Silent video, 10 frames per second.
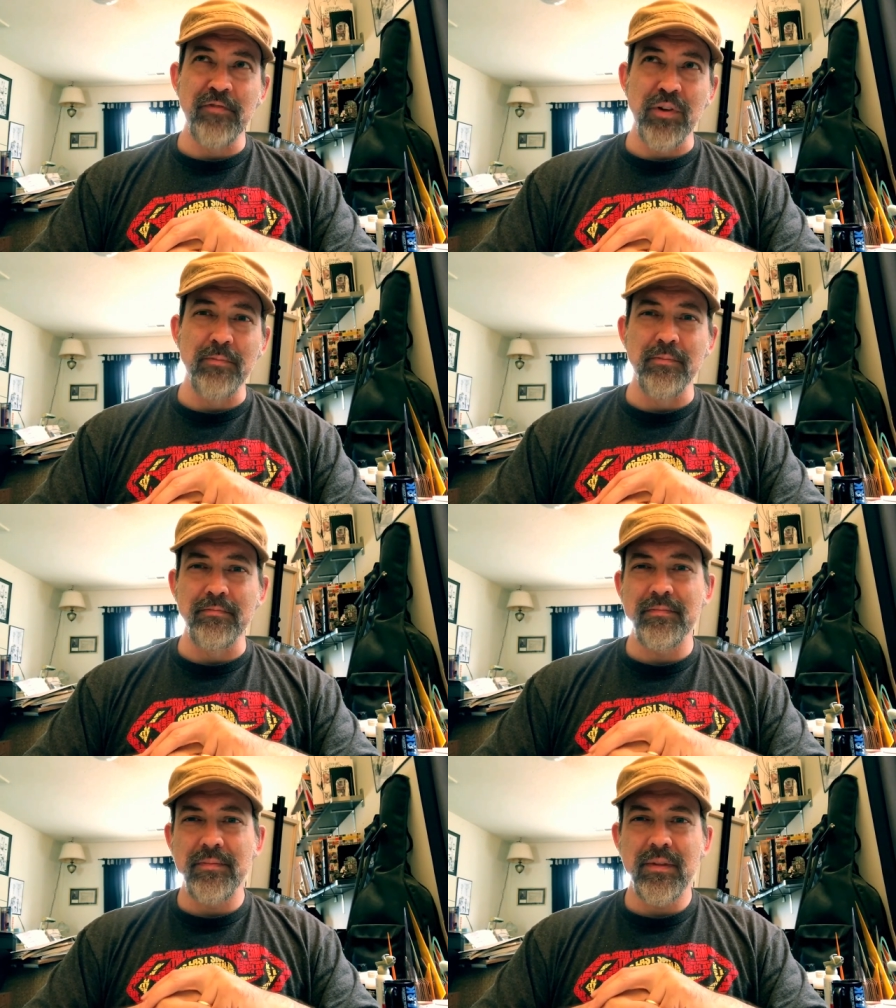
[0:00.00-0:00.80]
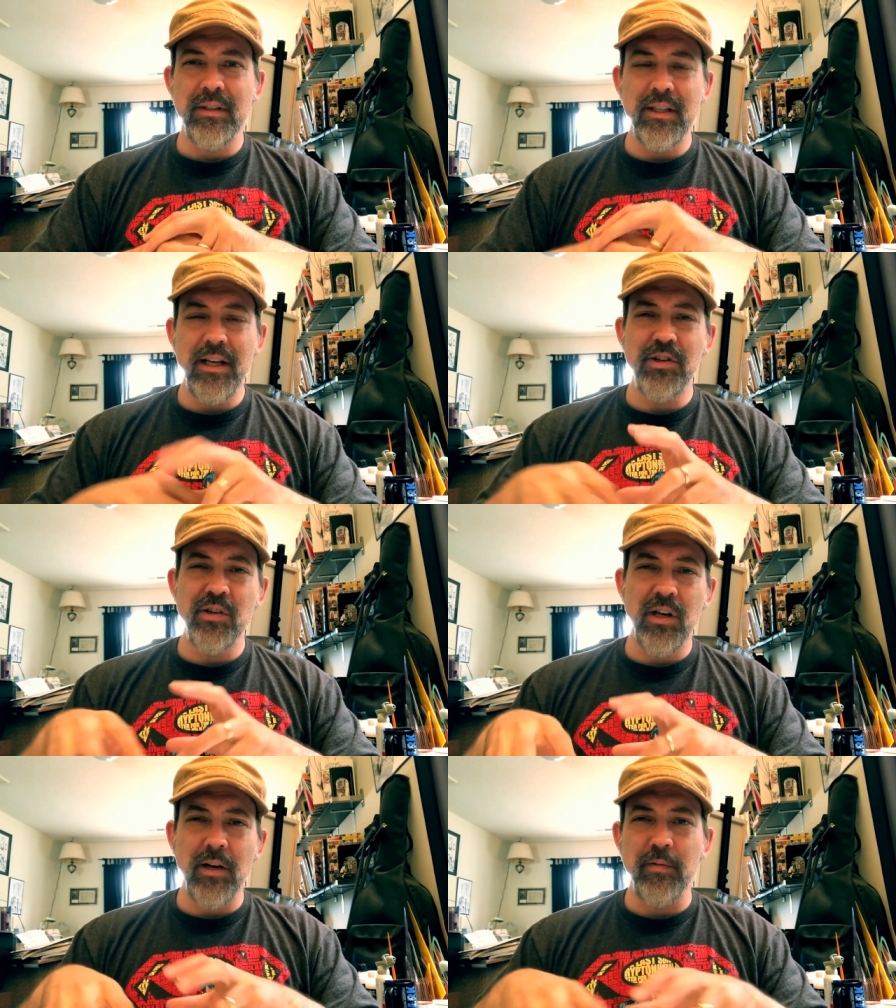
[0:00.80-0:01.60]
from
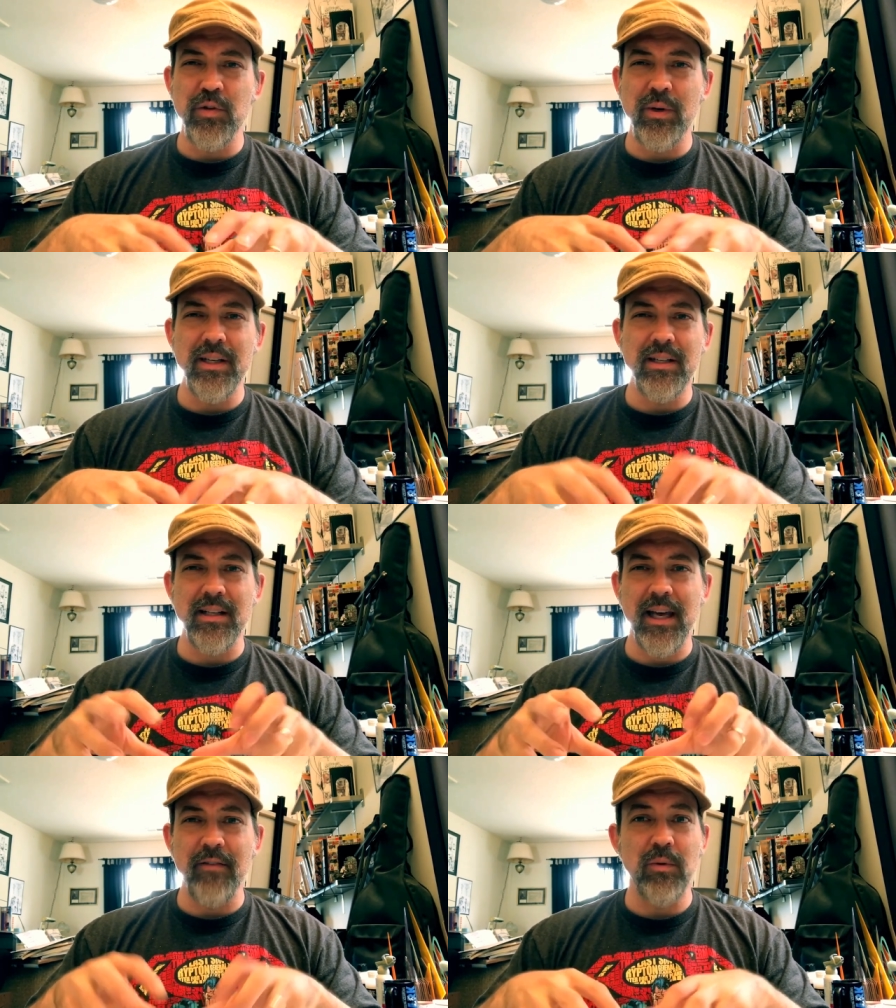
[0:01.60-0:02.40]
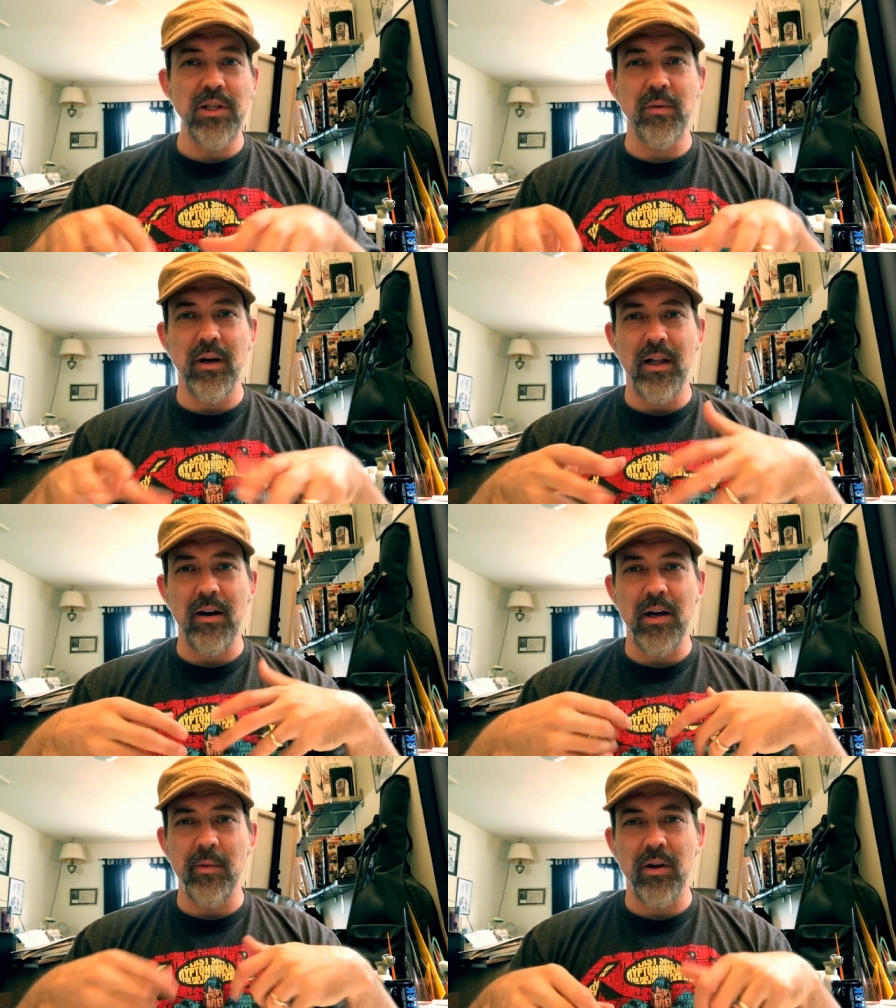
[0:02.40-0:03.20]
teenager on up to 20s, it's like every once in a while I'll
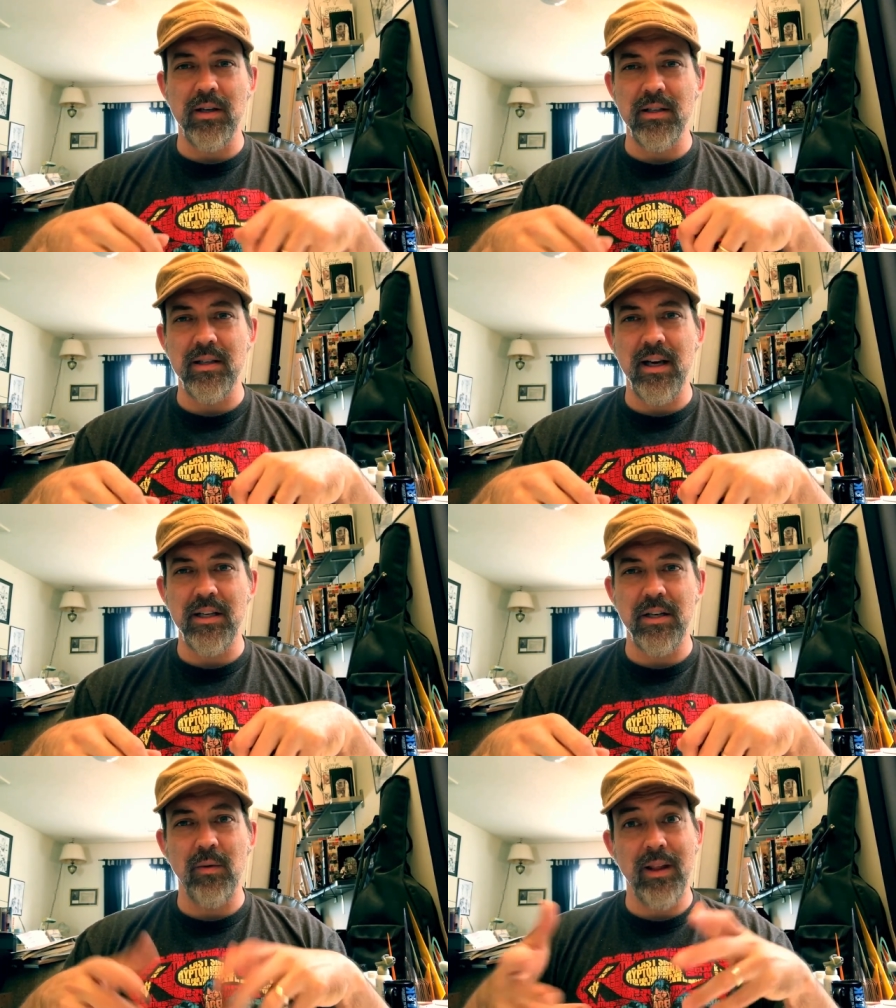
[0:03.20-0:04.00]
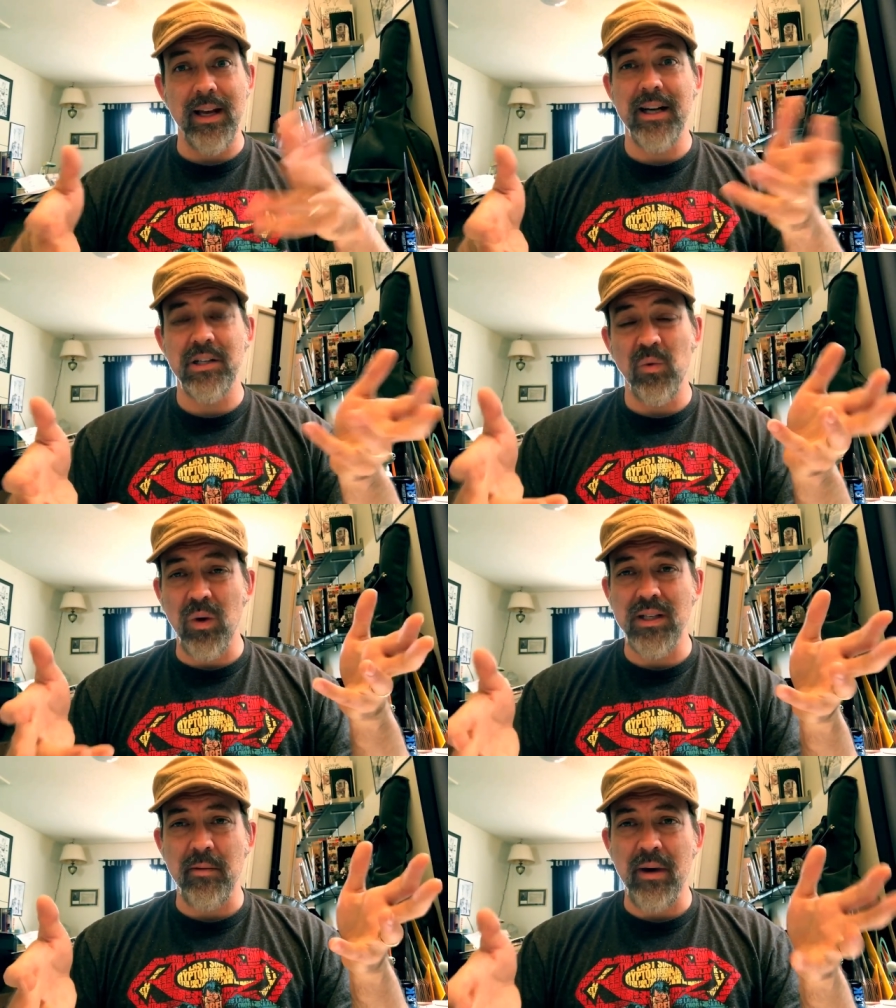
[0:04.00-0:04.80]
come across a sketch and go, well, that actually
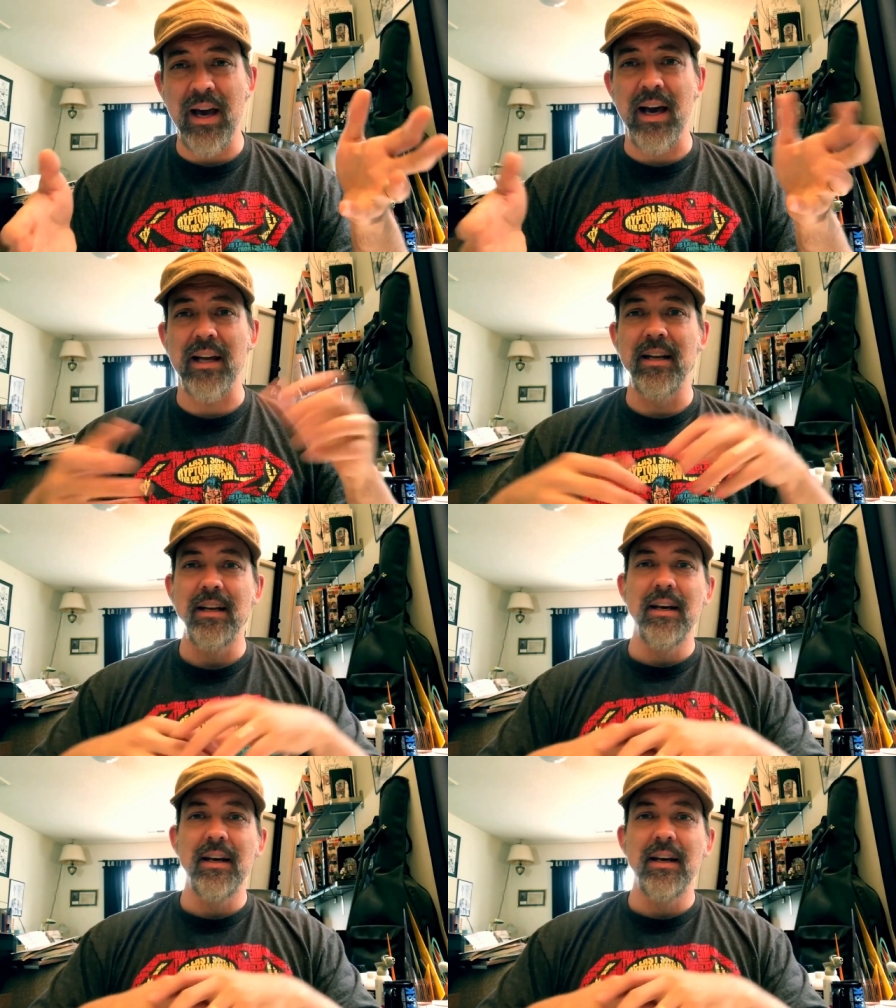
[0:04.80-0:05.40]
wasn't bad.